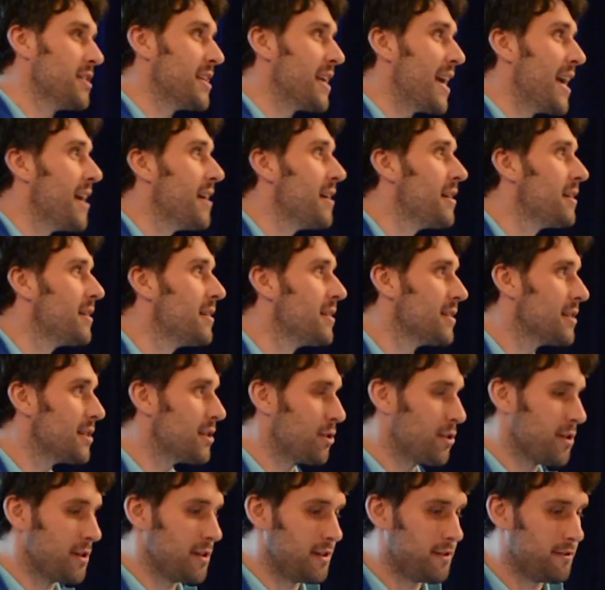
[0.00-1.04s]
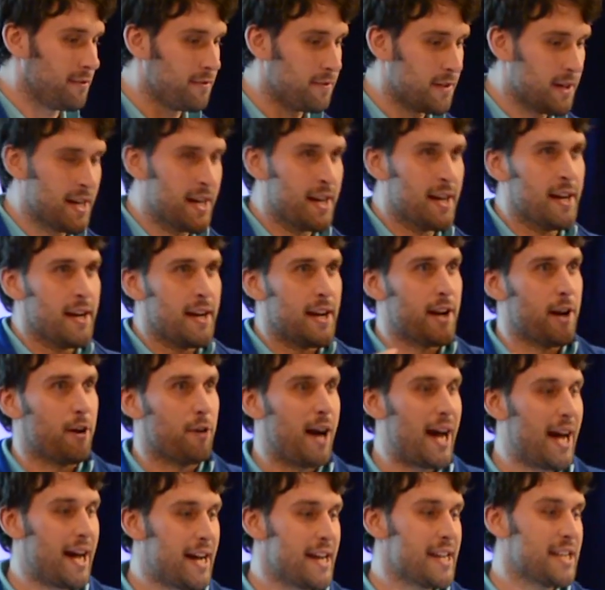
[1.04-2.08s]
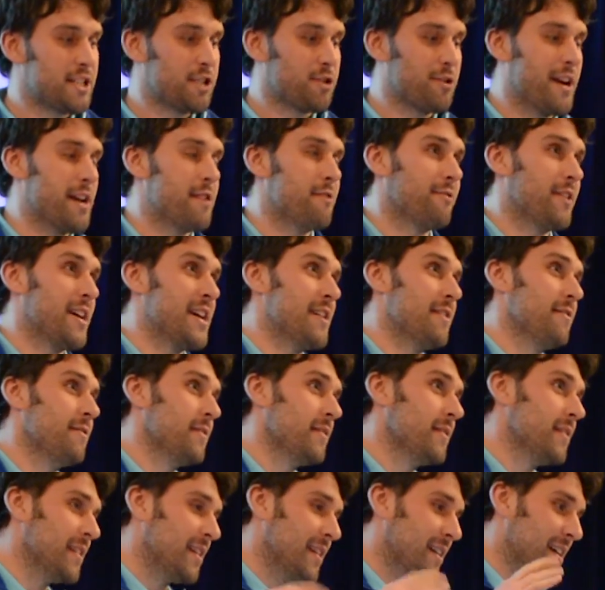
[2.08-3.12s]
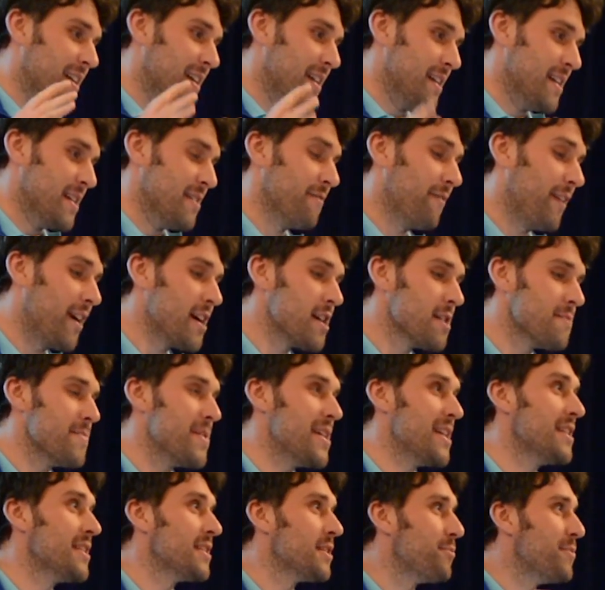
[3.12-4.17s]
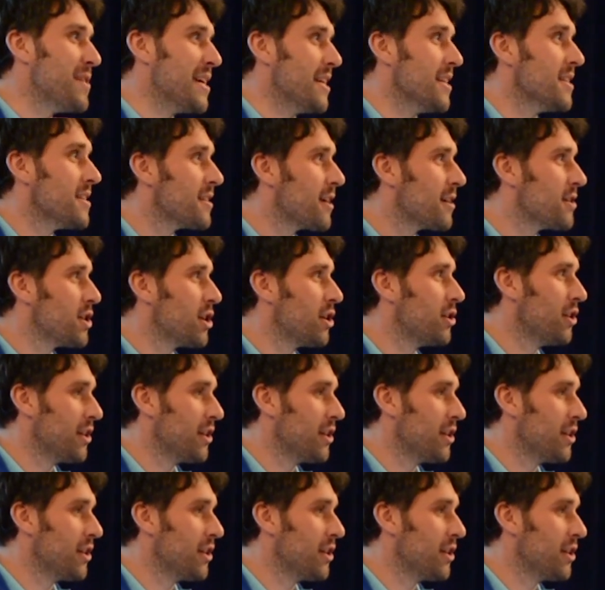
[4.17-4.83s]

scale, sort of high strain rate environments, we can start to